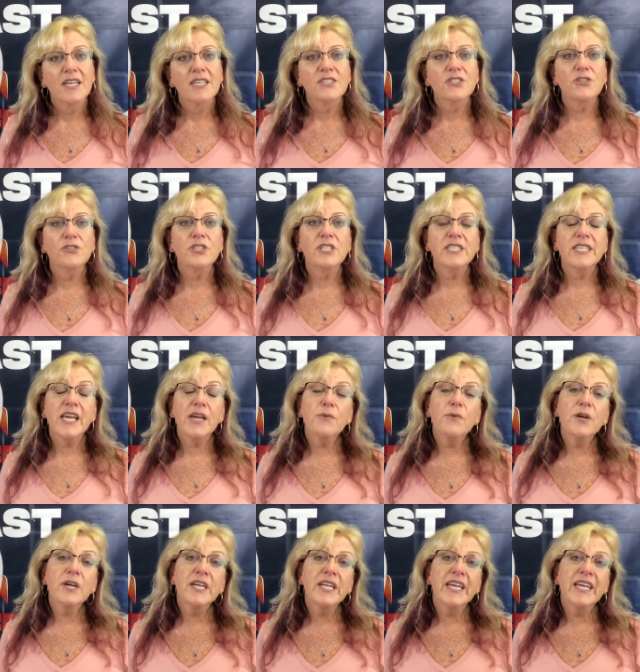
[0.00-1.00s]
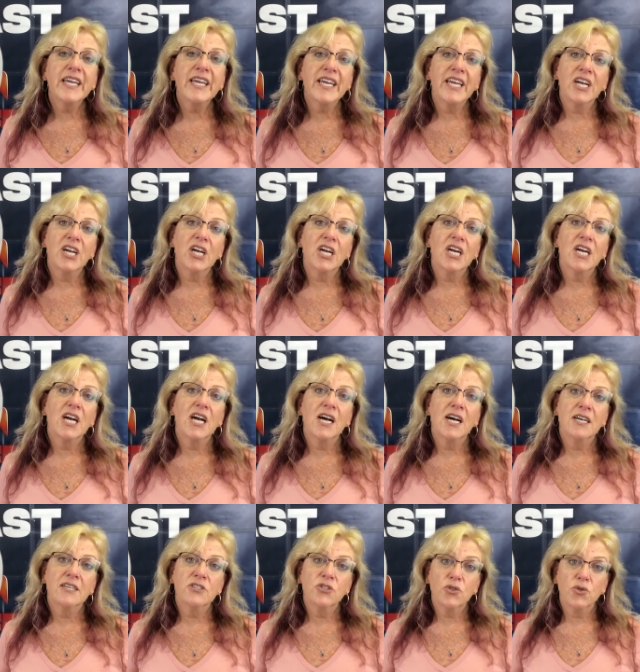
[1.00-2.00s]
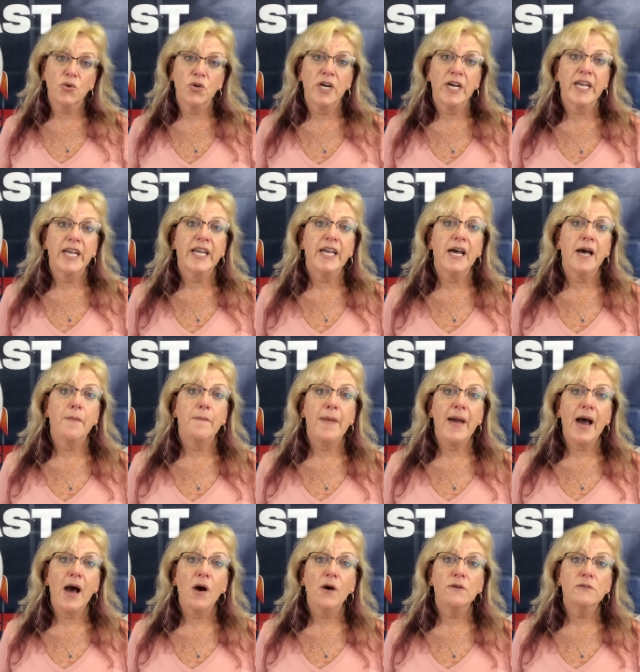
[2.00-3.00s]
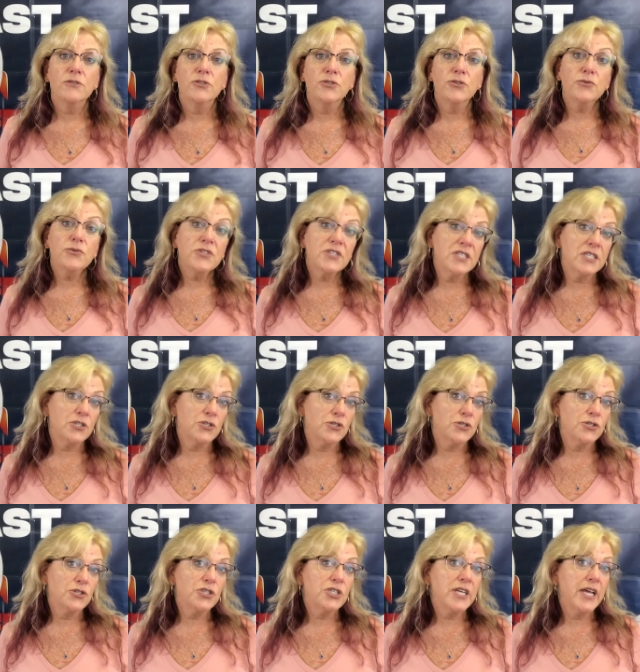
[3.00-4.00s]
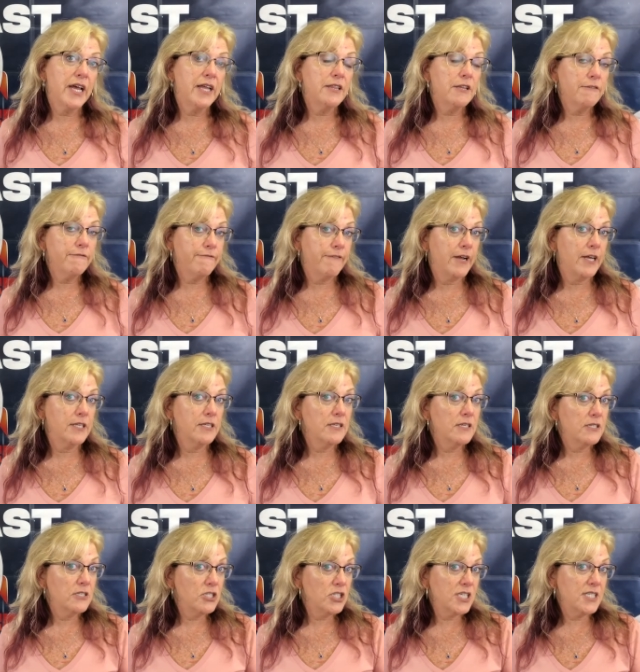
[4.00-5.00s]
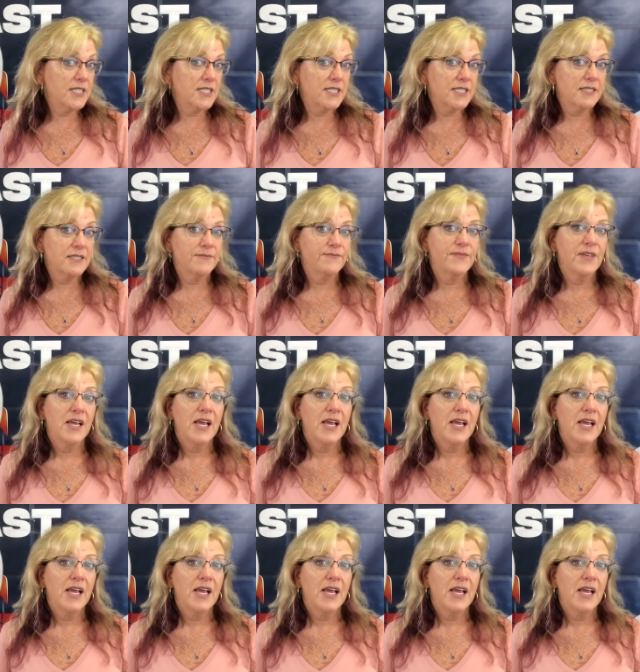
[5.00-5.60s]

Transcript: So today we're going to hear a story about two sisters and their friend, Jesus.